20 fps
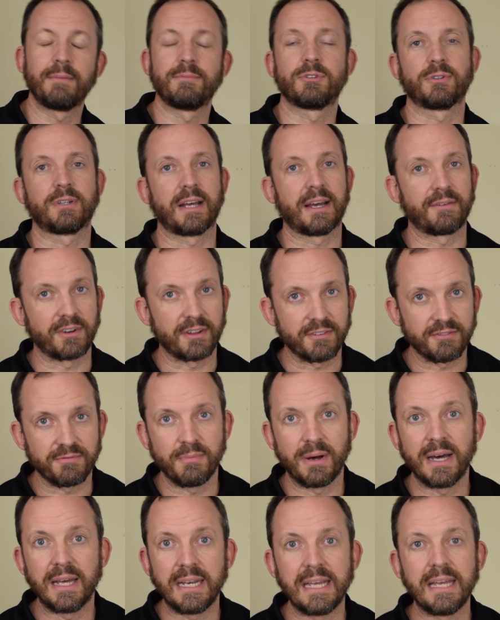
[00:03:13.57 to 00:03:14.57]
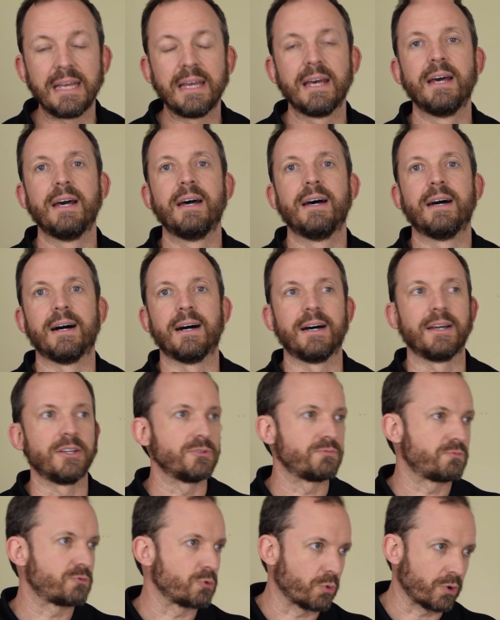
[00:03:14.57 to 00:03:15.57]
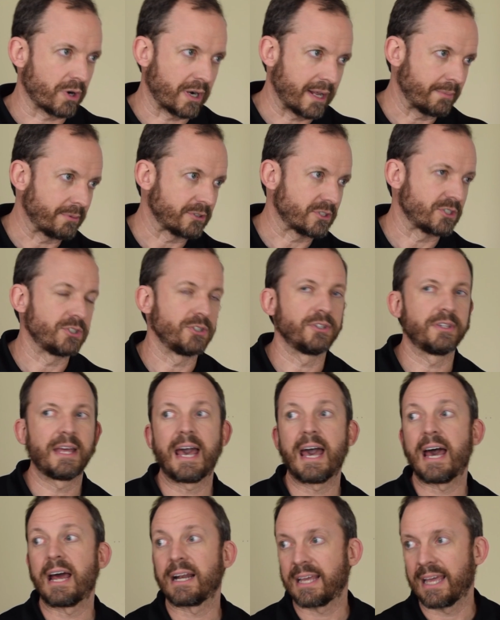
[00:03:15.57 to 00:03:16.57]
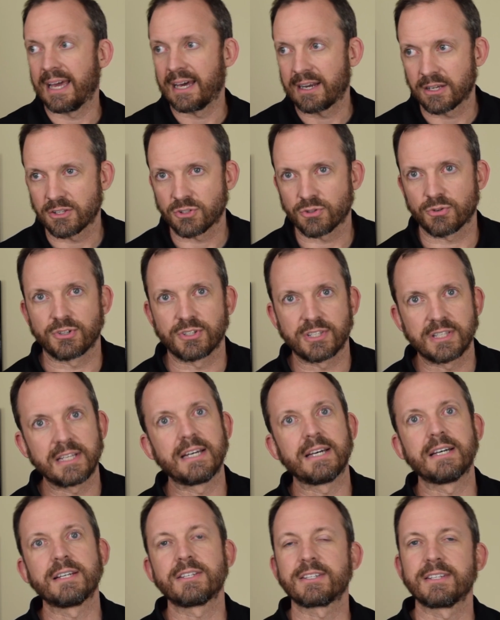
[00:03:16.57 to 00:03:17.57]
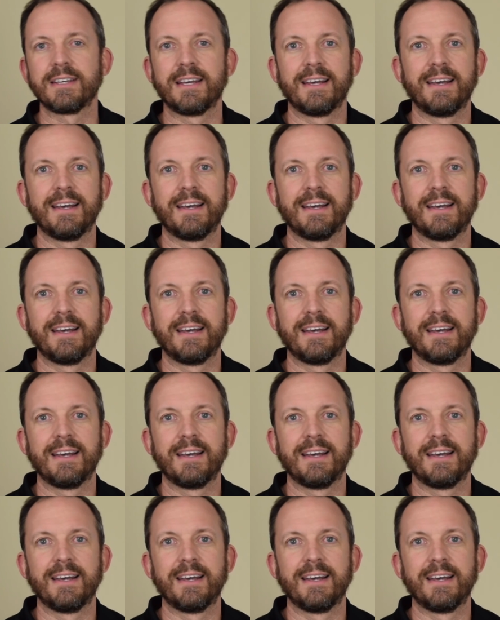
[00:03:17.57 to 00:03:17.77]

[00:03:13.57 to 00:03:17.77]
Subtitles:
don't have enough money, you weren't able to do that, can't outsource this.